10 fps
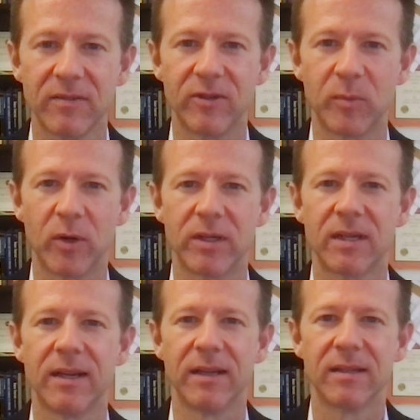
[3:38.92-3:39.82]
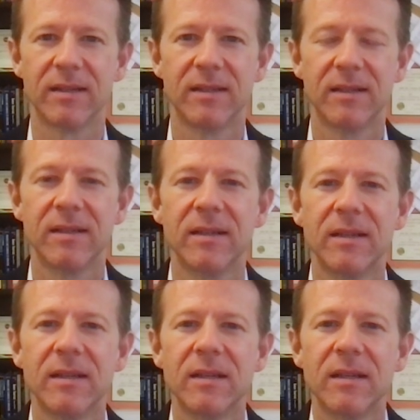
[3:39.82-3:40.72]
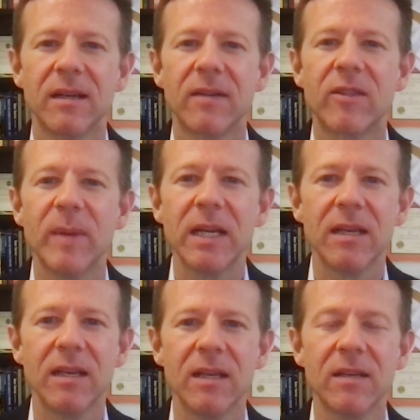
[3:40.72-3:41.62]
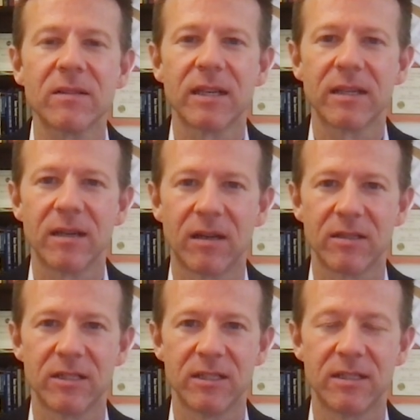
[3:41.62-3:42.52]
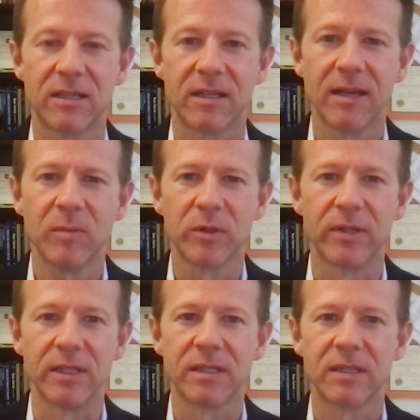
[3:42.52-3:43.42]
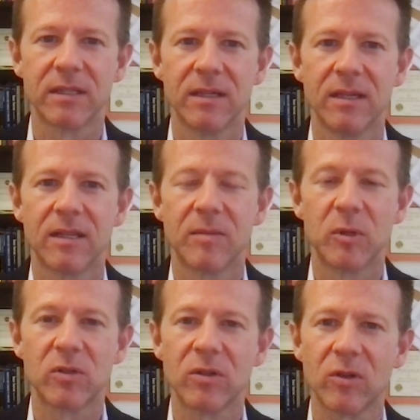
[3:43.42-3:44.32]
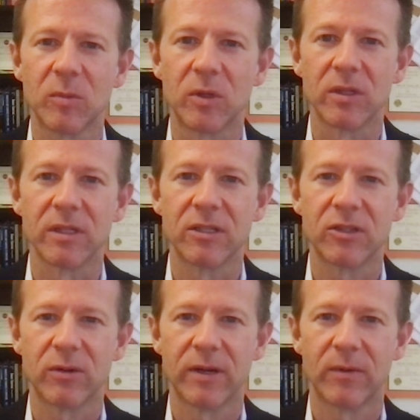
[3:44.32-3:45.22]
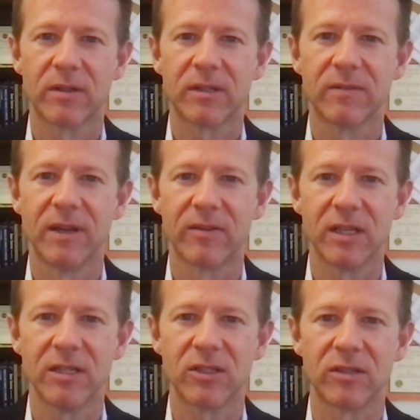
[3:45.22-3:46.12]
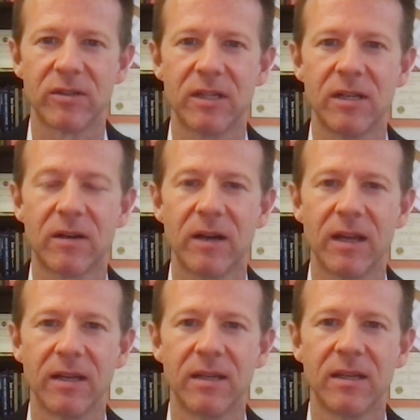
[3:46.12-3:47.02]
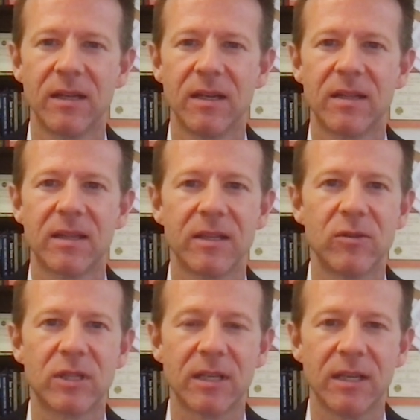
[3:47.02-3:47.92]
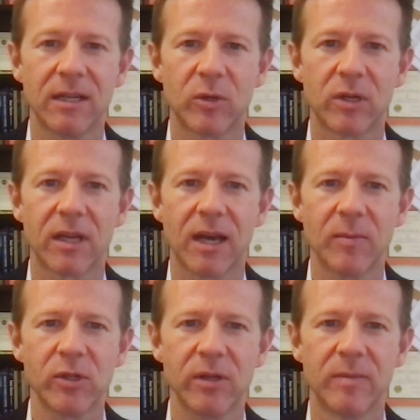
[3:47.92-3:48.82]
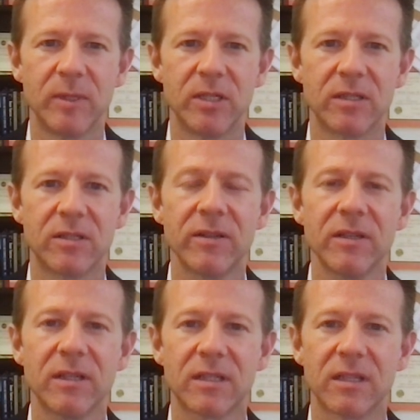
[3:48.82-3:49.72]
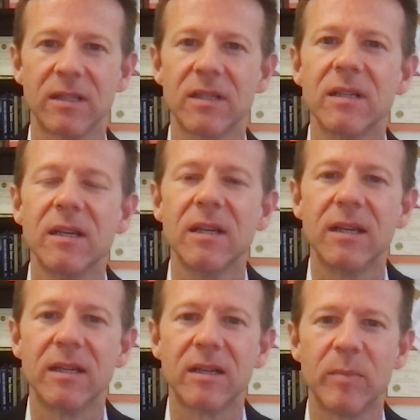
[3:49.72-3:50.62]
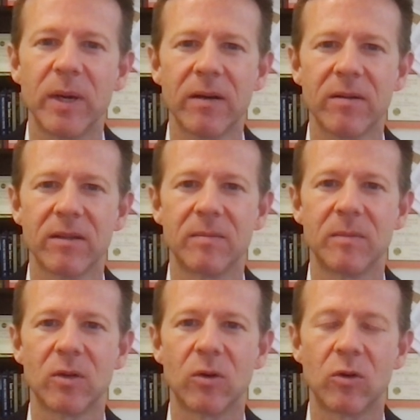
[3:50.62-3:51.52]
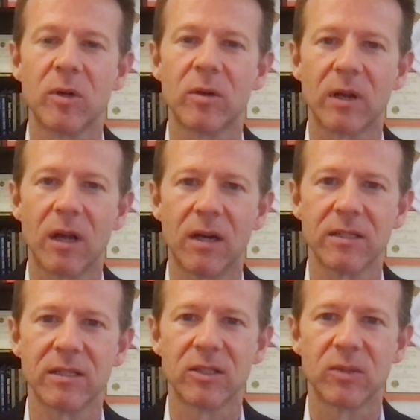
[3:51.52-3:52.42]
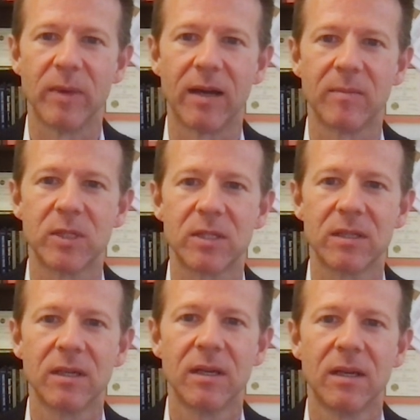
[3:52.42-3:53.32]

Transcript: footprint to date. Of the many EDL technologies that enabled this, the most notable is Terrain Relative Navigation, or TRN, that used a camera to capture images during descent and compare them to orbital reconnaissance maps